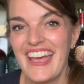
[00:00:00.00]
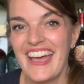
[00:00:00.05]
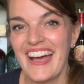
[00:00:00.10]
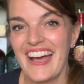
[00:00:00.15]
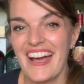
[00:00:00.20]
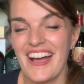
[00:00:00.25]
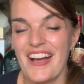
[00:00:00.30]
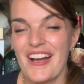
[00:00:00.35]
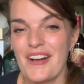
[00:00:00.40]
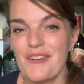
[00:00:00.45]

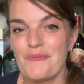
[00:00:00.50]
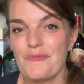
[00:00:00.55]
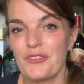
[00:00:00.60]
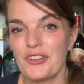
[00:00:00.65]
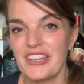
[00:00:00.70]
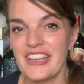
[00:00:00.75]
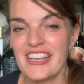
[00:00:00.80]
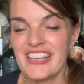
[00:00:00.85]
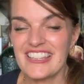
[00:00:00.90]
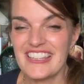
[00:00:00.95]
I'm
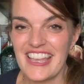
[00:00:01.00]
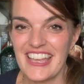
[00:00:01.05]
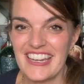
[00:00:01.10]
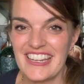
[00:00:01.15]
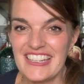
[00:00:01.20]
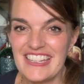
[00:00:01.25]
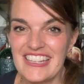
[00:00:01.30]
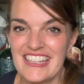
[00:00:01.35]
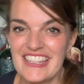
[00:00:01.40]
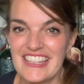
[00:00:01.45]
really
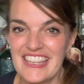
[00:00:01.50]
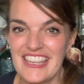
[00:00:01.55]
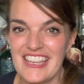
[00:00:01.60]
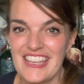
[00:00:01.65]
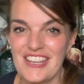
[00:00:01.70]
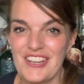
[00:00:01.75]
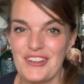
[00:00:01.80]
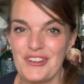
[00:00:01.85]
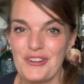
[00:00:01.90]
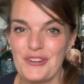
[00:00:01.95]
excited to see
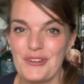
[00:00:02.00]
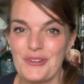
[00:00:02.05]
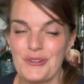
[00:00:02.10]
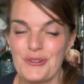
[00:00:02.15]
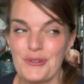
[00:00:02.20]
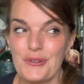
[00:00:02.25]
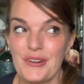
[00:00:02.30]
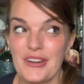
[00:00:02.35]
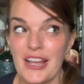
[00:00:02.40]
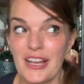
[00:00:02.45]

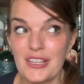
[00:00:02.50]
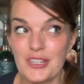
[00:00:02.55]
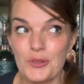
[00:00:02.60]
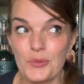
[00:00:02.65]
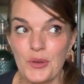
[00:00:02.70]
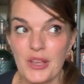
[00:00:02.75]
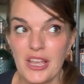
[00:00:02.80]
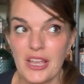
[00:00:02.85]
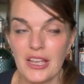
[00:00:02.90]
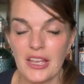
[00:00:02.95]
you next
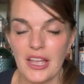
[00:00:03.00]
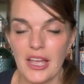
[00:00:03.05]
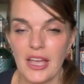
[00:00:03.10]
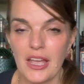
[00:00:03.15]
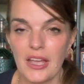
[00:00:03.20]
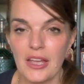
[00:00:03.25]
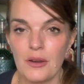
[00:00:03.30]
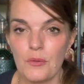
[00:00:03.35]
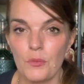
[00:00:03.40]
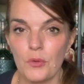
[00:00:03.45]
week,
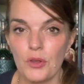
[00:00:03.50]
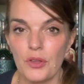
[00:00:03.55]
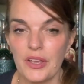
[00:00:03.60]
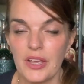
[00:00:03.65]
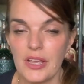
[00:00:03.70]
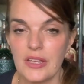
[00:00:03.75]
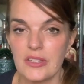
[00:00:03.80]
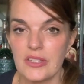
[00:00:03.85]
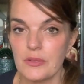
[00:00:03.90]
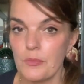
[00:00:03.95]
and we'll
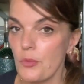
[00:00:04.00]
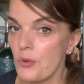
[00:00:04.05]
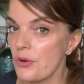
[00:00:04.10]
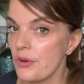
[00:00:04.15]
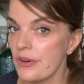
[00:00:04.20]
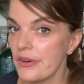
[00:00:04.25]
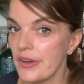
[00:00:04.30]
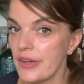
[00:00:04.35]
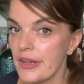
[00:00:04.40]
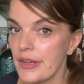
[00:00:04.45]
hit some
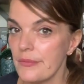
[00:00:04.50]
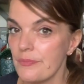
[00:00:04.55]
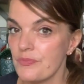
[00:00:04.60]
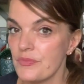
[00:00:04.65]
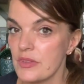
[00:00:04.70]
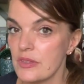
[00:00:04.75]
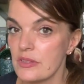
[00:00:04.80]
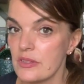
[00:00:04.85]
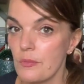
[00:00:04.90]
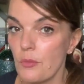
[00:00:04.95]

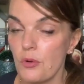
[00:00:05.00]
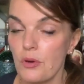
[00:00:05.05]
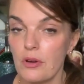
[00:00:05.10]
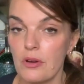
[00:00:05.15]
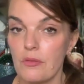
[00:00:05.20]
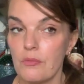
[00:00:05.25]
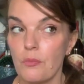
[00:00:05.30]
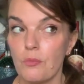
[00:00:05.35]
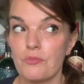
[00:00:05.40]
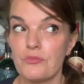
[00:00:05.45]

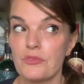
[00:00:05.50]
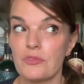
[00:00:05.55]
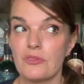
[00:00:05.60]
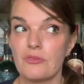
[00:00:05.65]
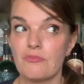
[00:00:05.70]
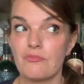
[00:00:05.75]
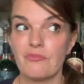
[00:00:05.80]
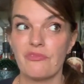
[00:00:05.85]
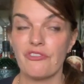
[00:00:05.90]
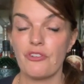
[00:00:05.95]
more
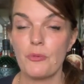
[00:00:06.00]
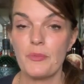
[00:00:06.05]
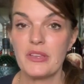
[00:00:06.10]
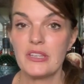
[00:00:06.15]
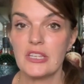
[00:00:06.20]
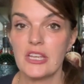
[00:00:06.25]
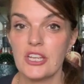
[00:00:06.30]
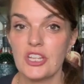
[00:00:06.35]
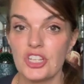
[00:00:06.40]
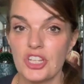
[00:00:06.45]

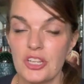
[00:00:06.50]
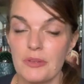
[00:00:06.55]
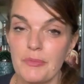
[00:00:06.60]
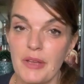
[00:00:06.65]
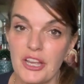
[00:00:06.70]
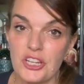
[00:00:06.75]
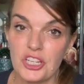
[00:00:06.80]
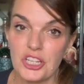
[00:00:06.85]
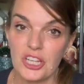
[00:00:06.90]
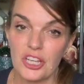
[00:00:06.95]
fermentation,
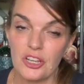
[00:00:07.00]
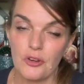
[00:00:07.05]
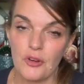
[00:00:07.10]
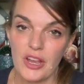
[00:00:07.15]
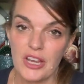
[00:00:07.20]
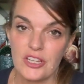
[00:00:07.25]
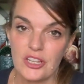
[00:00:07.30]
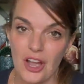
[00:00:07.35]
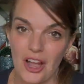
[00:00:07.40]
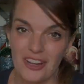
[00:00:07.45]
mashing, and
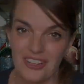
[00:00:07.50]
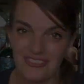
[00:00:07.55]
grain talk.